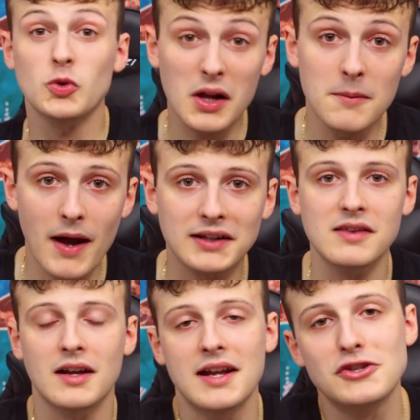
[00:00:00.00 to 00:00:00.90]
So welcome back
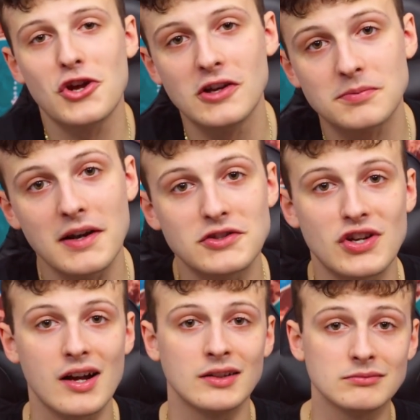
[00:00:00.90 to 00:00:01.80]
to the Unhinged Curtis Price
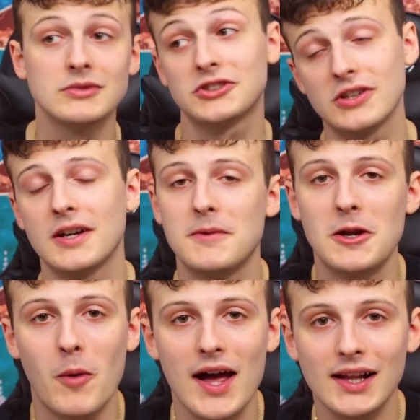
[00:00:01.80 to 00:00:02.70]
channel. It's uh,
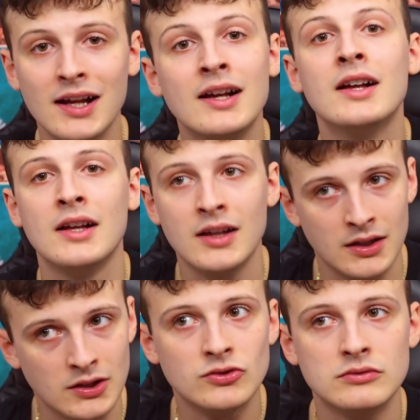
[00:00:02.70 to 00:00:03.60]
been a while.
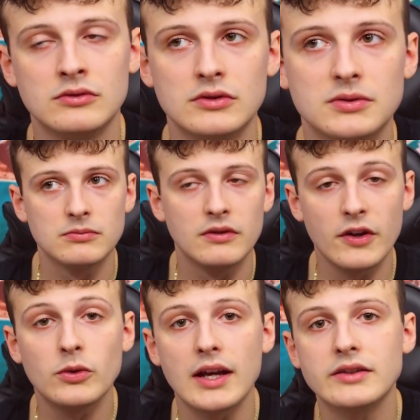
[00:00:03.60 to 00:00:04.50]
A
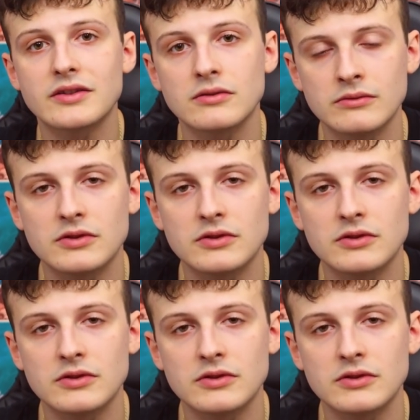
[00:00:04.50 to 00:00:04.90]
few days.